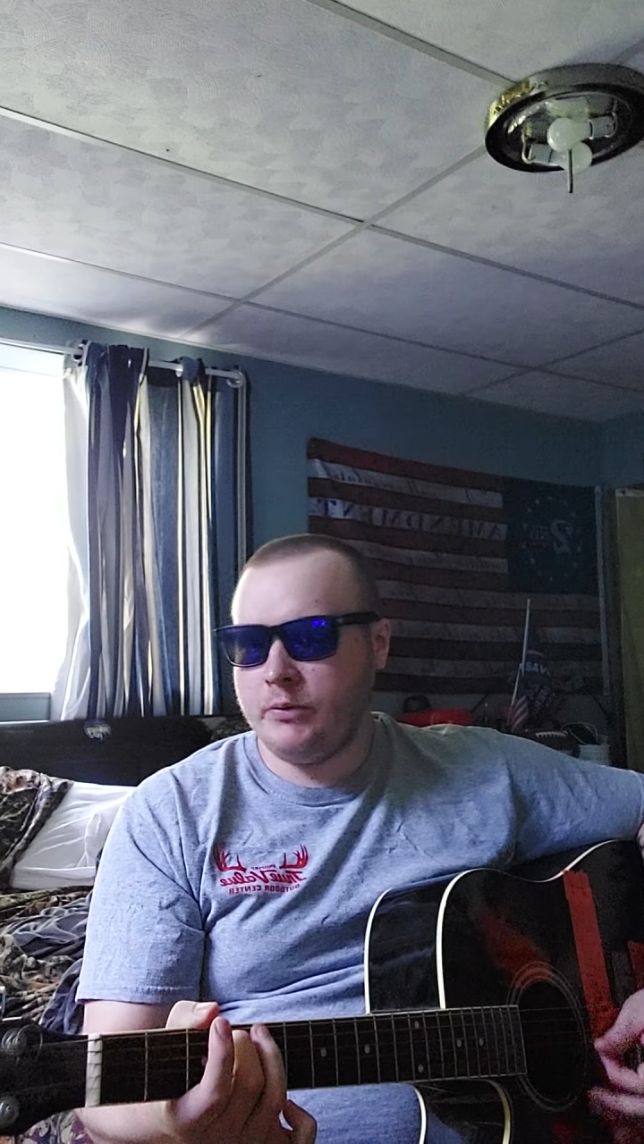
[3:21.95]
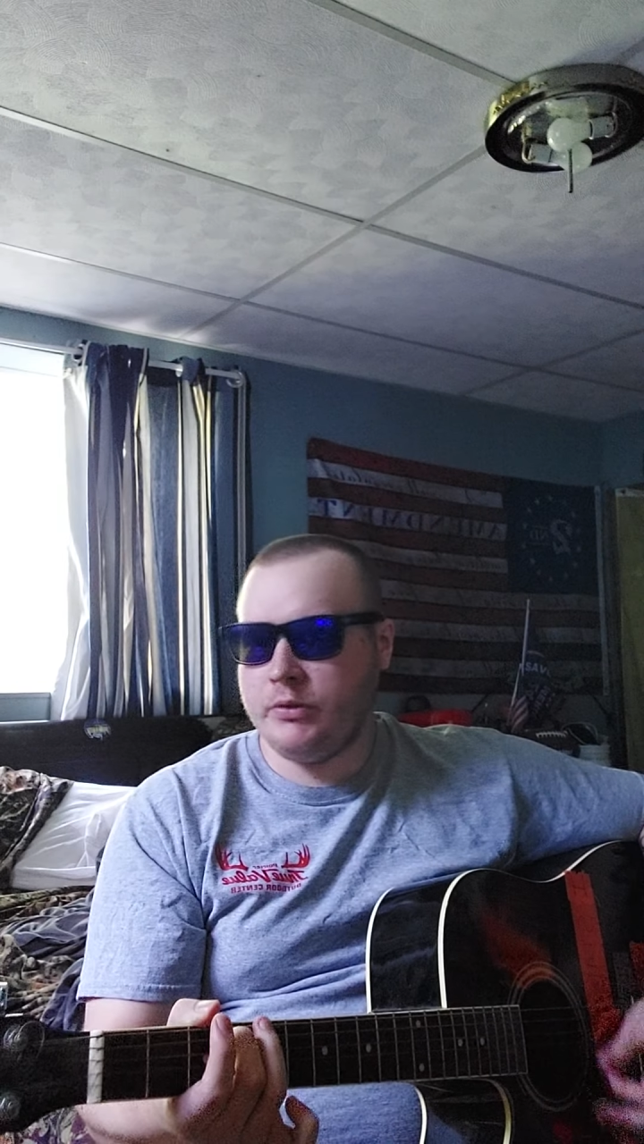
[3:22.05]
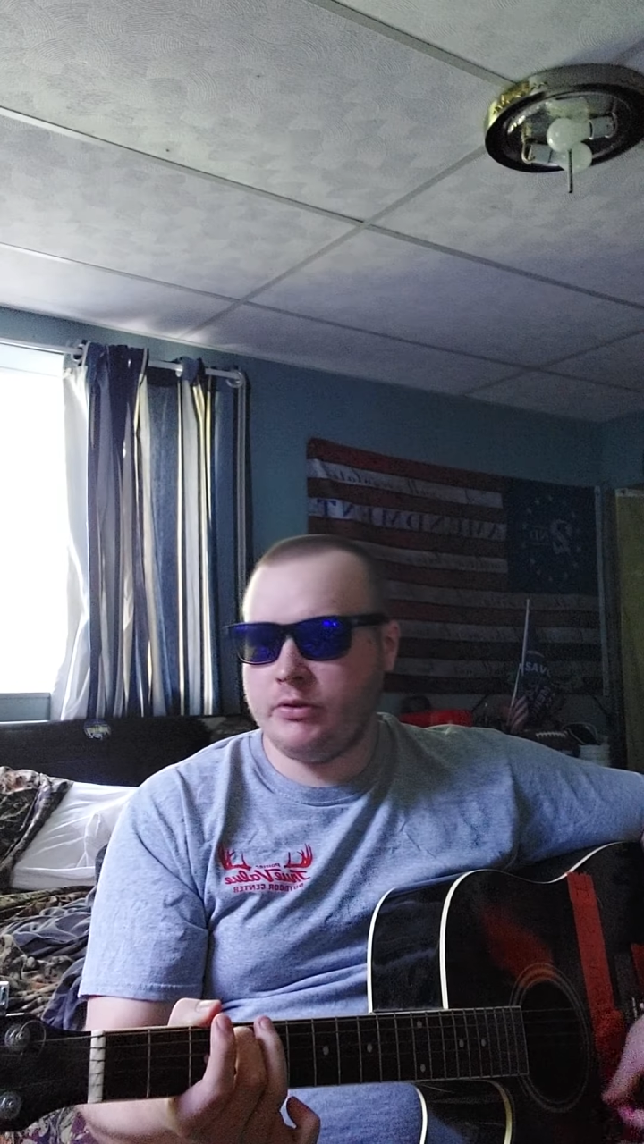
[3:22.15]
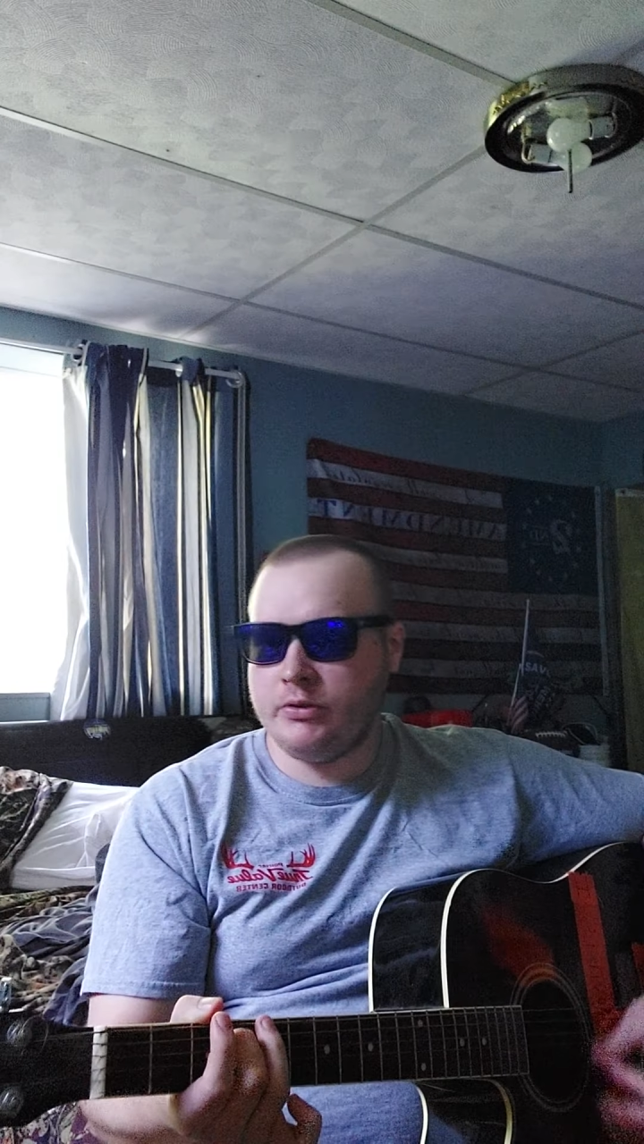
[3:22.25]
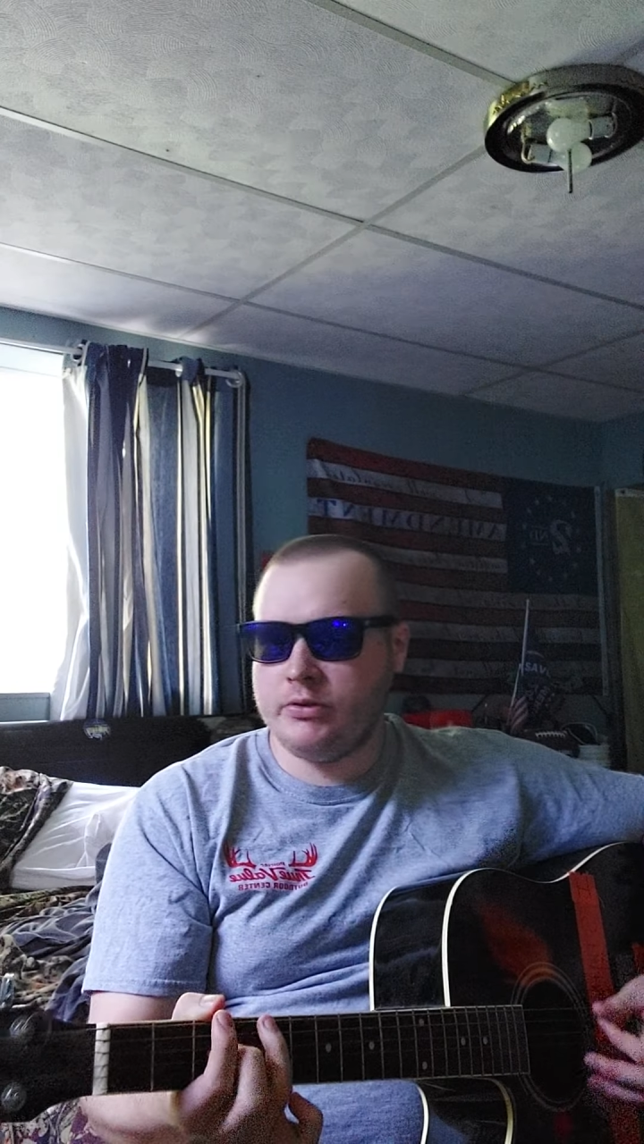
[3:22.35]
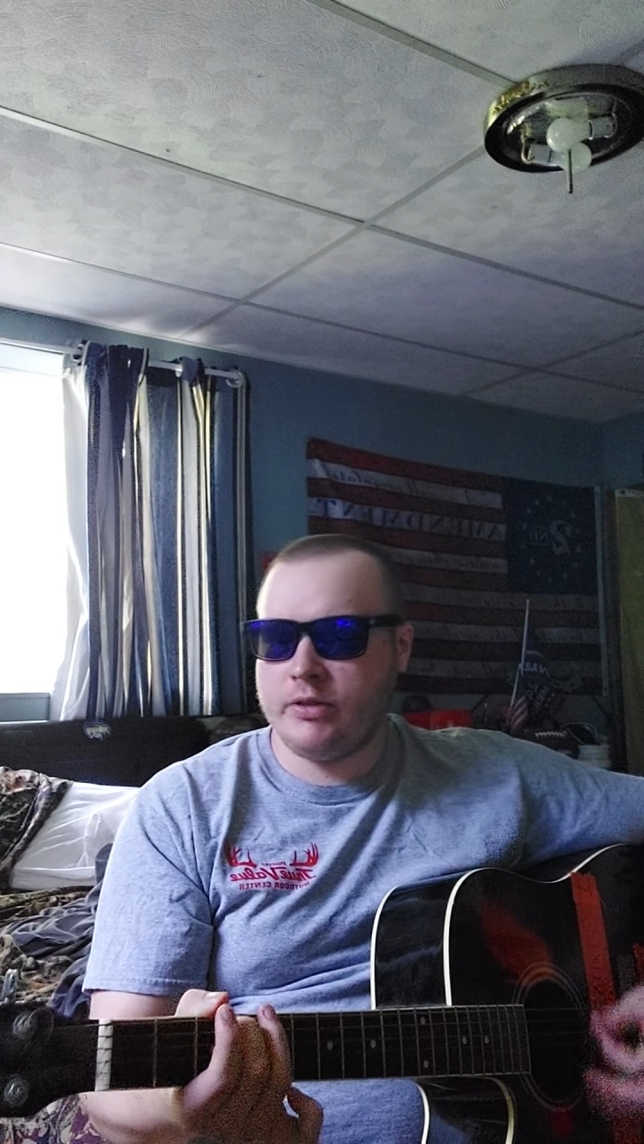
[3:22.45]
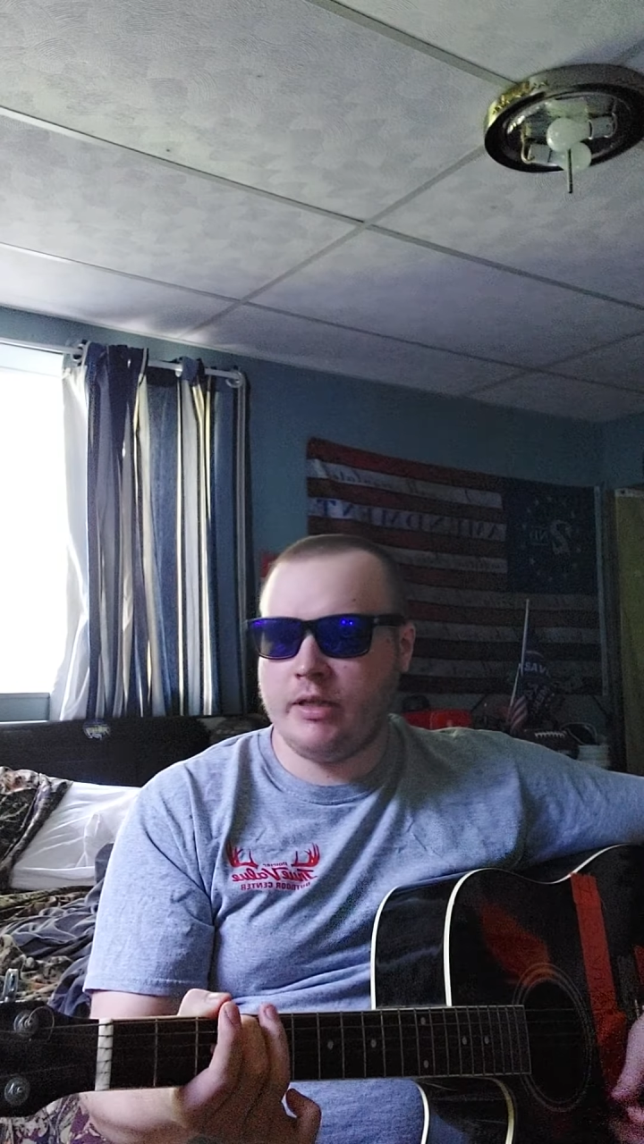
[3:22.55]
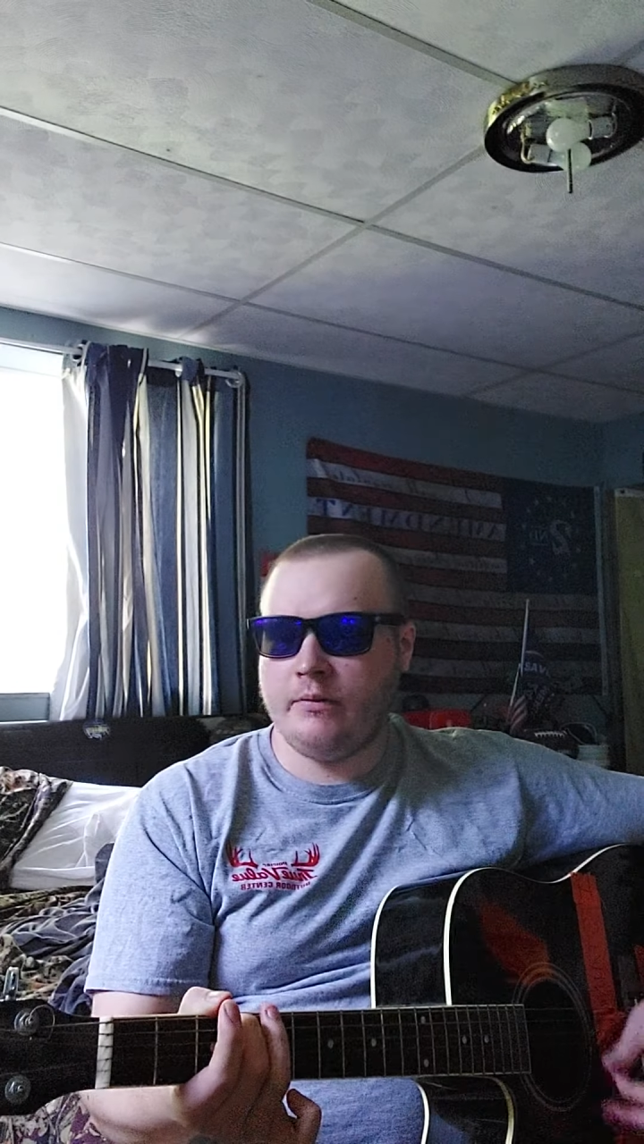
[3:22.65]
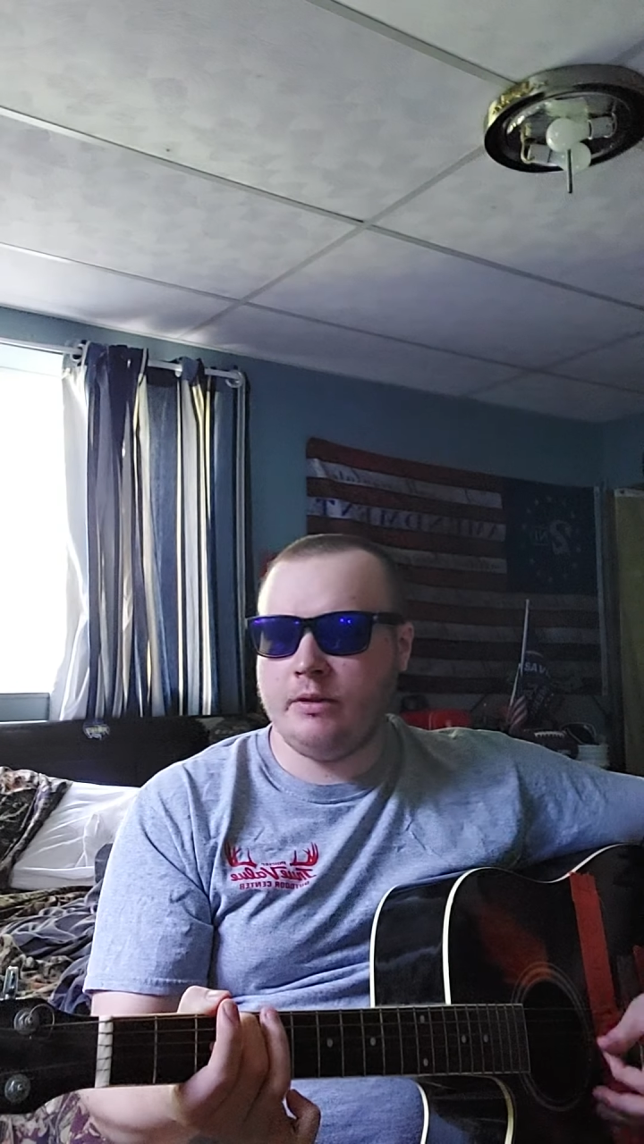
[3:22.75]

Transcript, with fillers: ones that